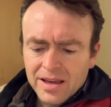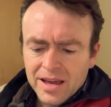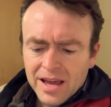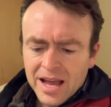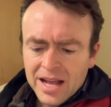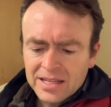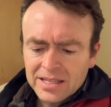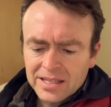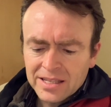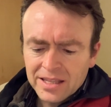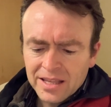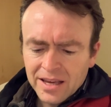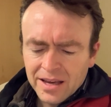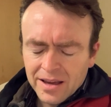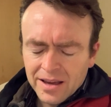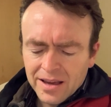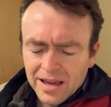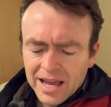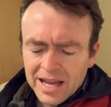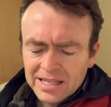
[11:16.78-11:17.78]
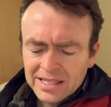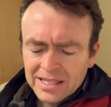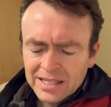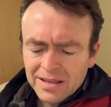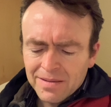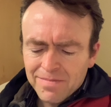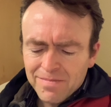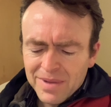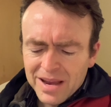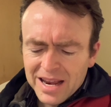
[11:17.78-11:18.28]
It's
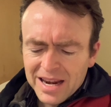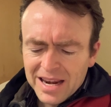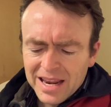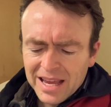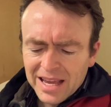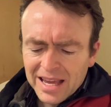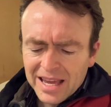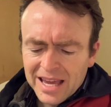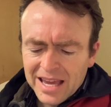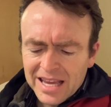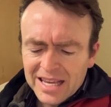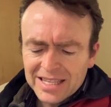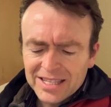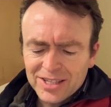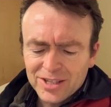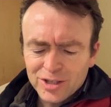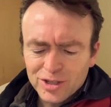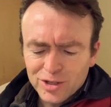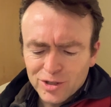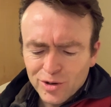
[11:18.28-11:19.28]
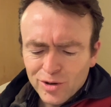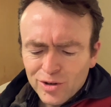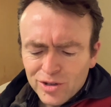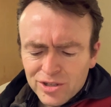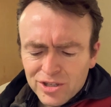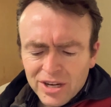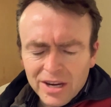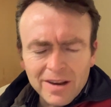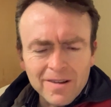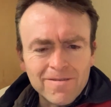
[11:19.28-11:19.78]
the meaning he is
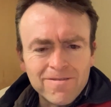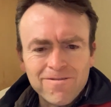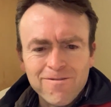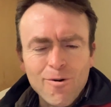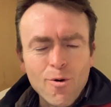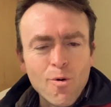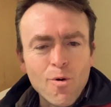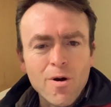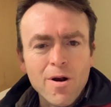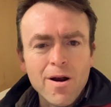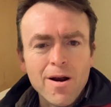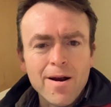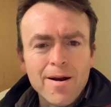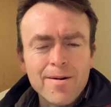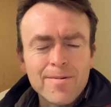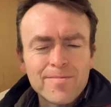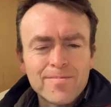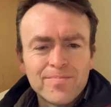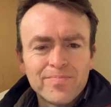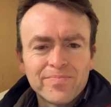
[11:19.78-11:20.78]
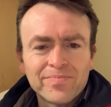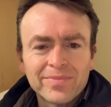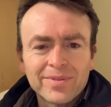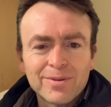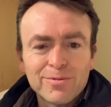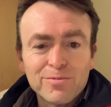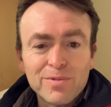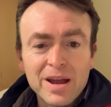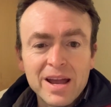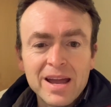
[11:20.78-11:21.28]
searching for,
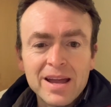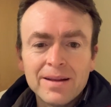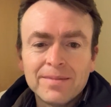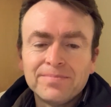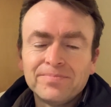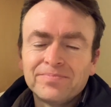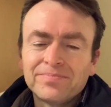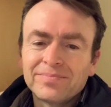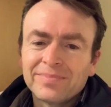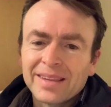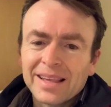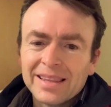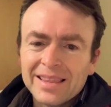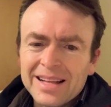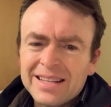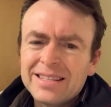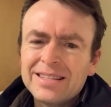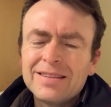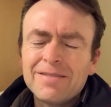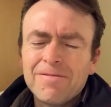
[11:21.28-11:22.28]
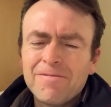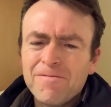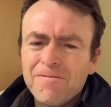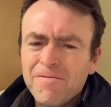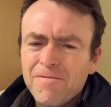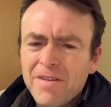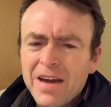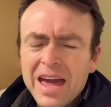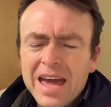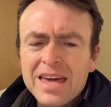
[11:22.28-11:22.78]
right? That's the
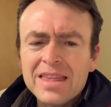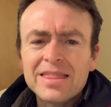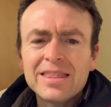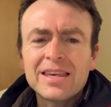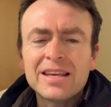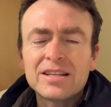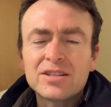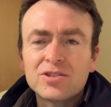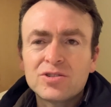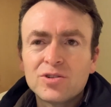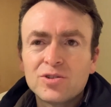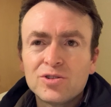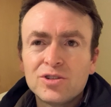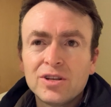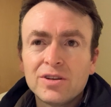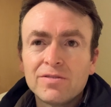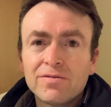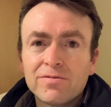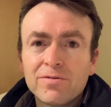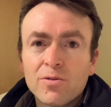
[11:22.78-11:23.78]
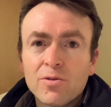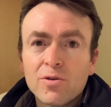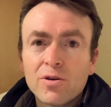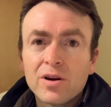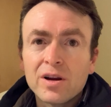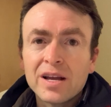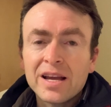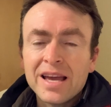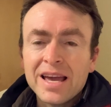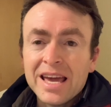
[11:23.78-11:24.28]
faith he is searching
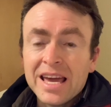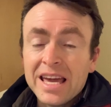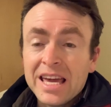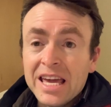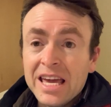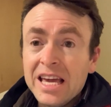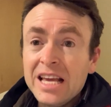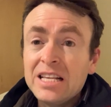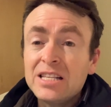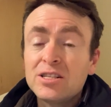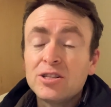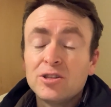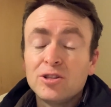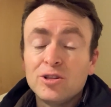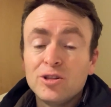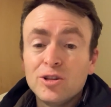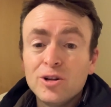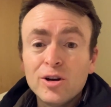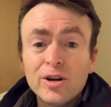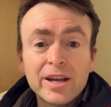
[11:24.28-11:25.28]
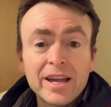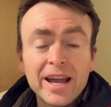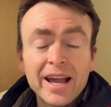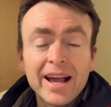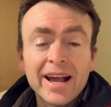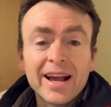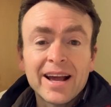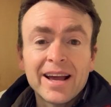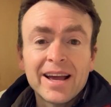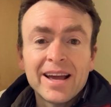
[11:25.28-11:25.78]
for. He's
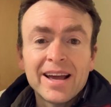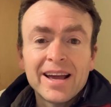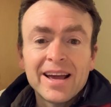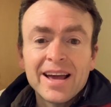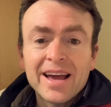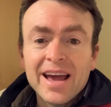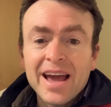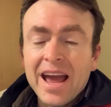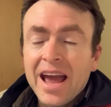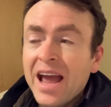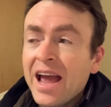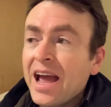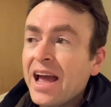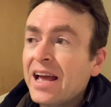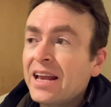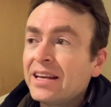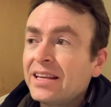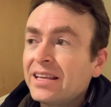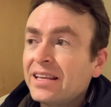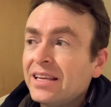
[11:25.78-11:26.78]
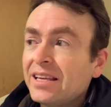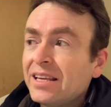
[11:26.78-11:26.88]
looking, and